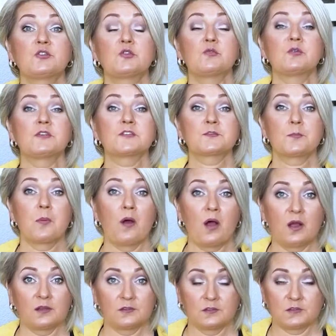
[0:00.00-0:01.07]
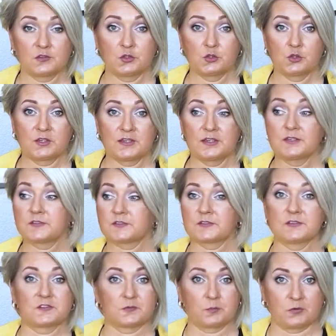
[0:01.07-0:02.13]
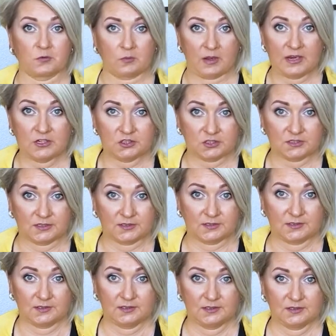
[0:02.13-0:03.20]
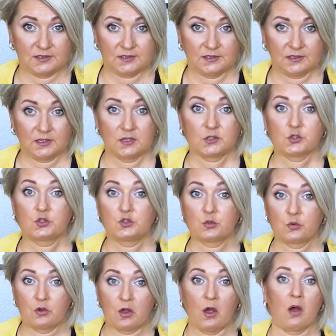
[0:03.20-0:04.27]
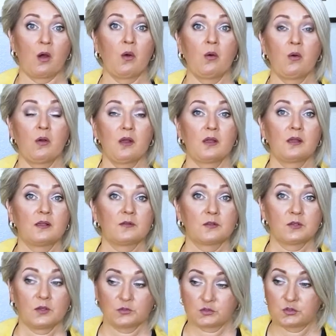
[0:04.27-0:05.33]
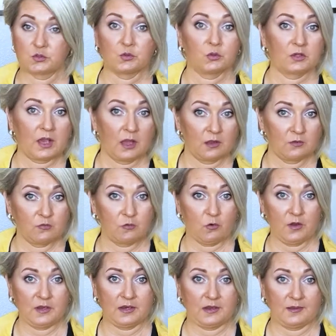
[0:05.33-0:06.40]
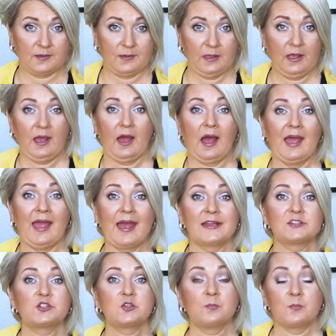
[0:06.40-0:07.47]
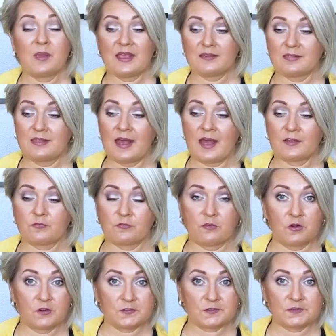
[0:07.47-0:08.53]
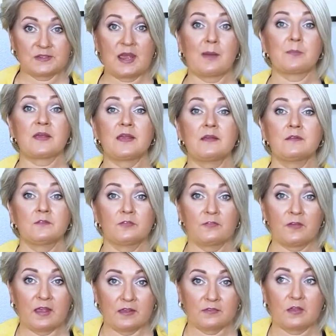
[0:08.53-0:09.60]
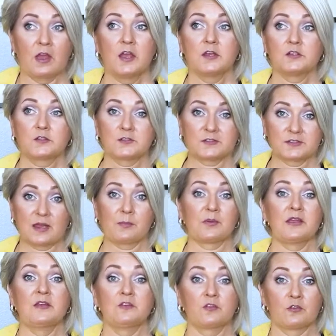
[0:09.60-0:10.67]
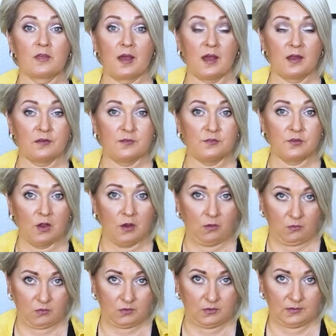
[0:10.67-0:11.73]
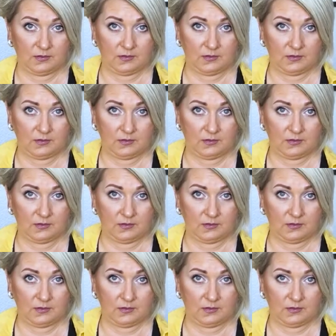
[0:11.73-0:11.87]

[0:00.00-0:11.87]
to respond to his inspiration to go to California. I had to make that first step in faith, to step into the unknown.